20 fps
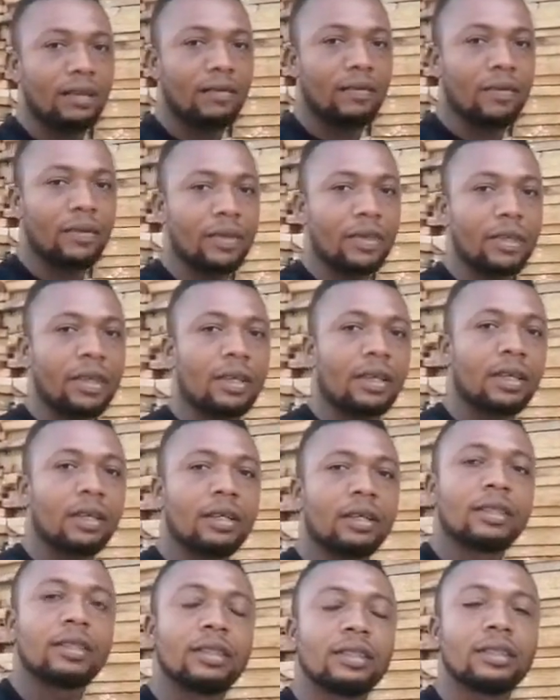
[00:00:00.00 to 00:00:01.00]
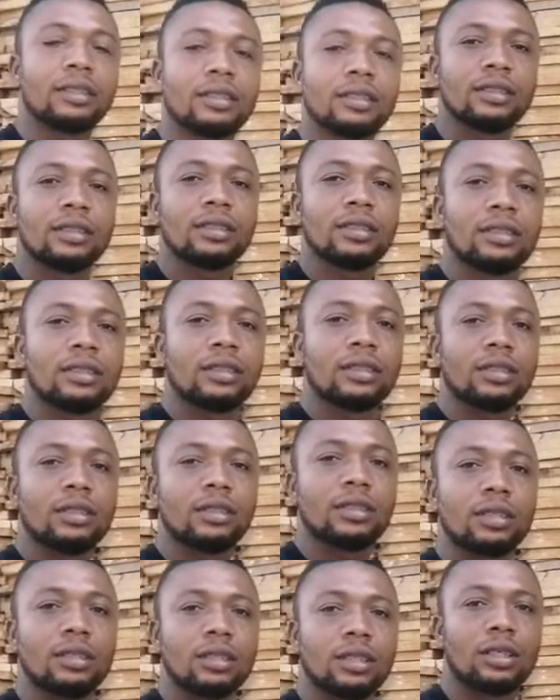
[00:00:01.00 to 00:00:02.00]
So what is this used
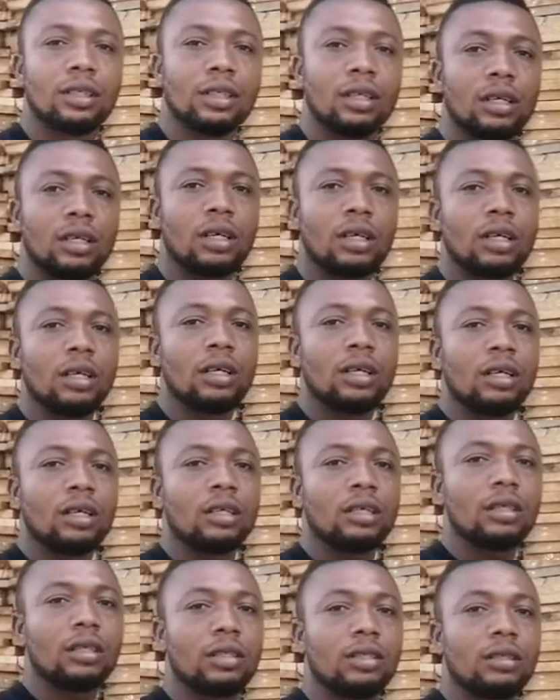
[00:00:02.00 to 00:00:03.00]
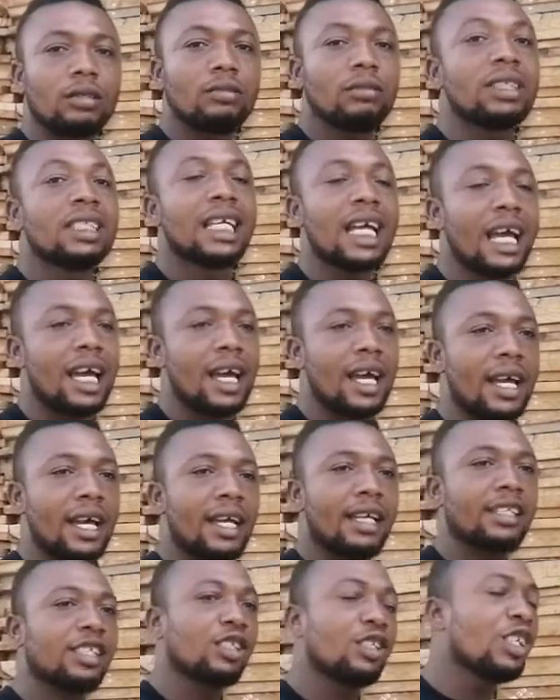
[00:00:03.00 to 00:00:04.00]
for? Is it used for the same thing? Yeah, it
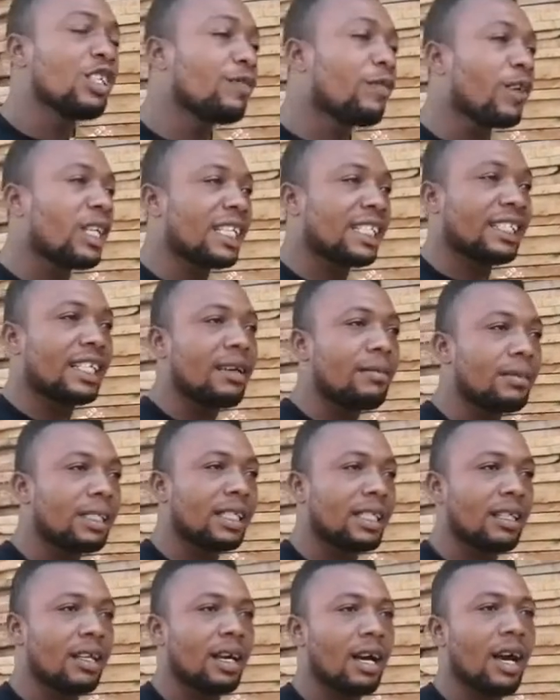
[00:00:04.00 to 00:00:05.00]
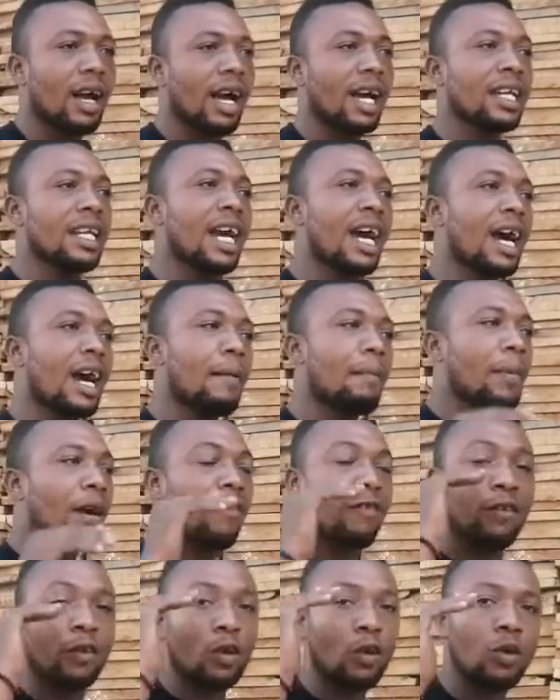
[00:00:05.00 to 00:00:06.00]
is used for the same thing, either upper
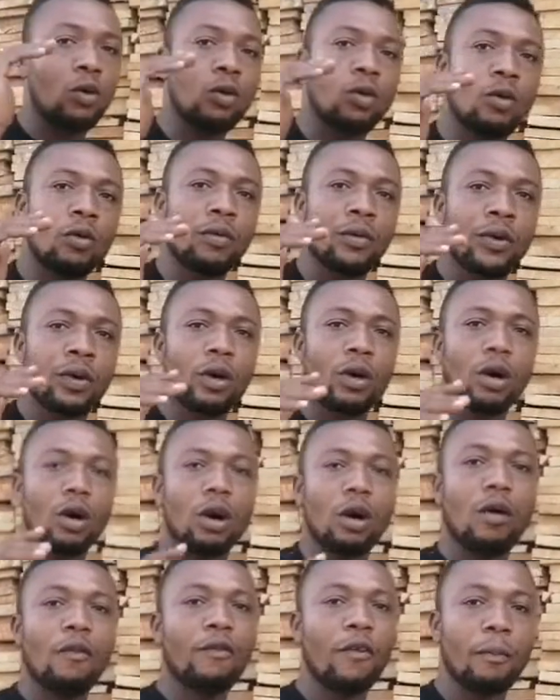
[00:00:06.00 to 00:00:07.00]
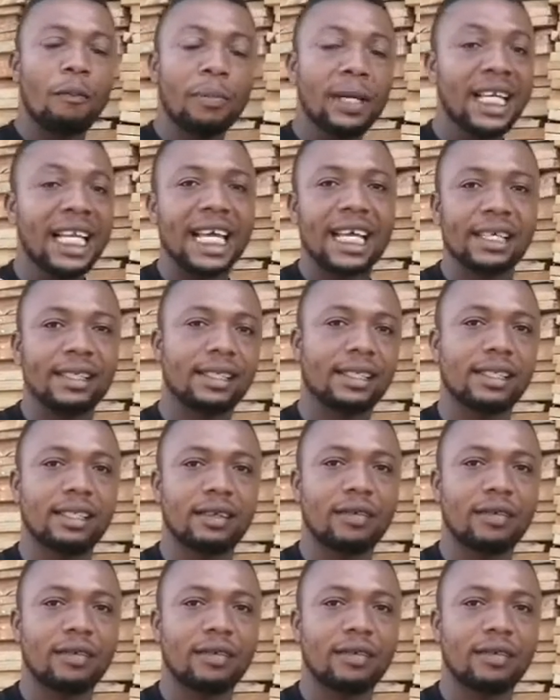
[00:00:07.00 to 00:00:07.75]
flow or for pillars.